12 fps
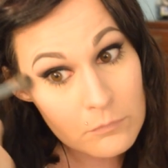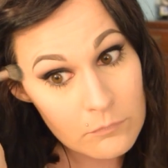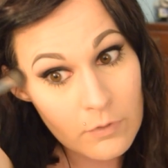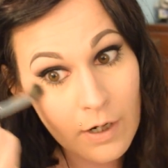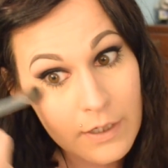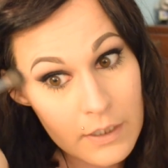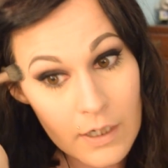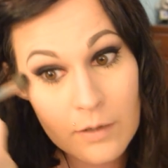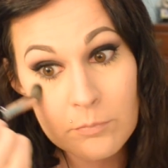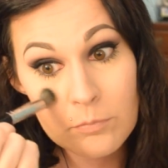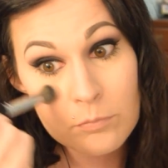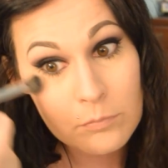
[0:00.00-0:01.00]
Right
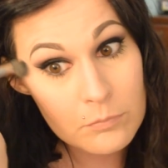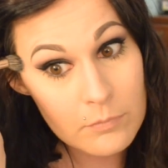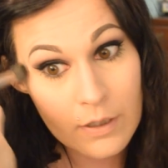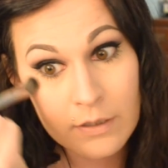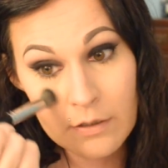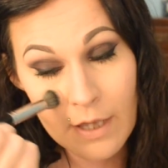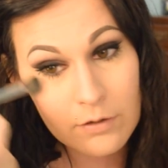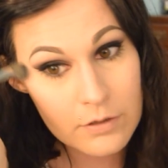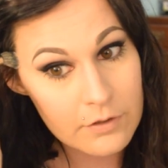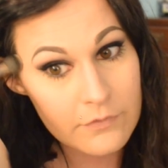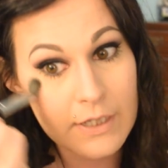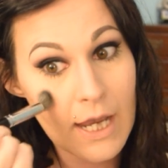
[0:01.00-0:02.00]
here. And down
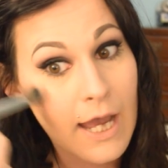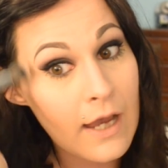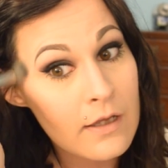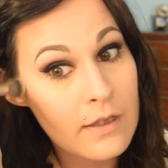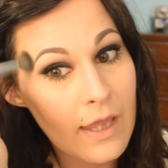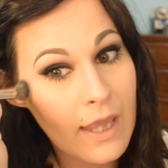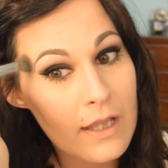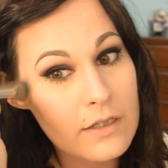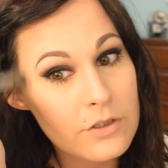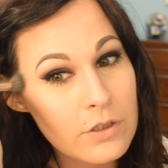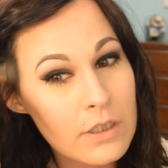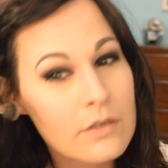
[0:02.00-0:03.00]
under the eye. And
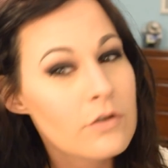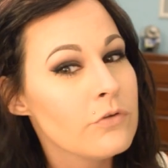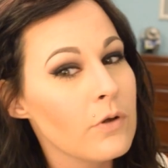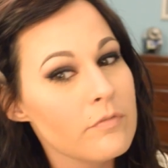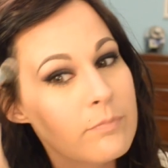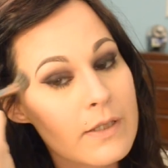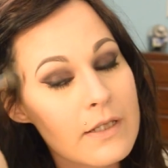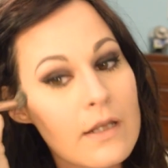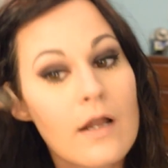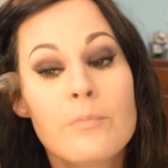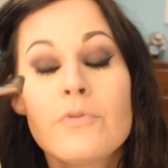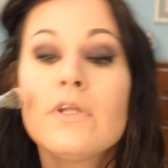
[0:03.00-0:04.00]
you can sort of blend it
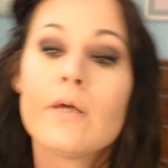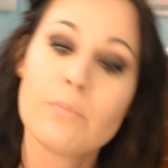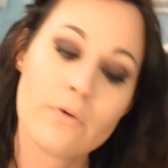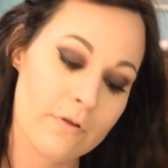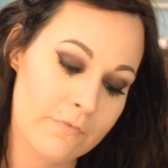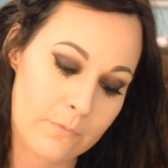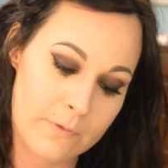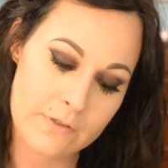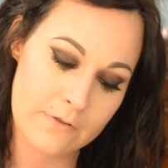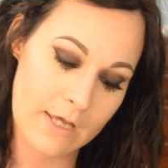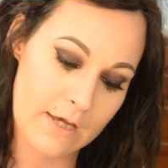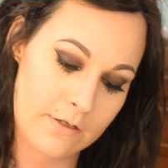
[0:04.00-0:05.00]
up the temple if you want to
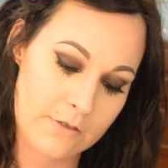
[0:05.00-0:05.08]
do that.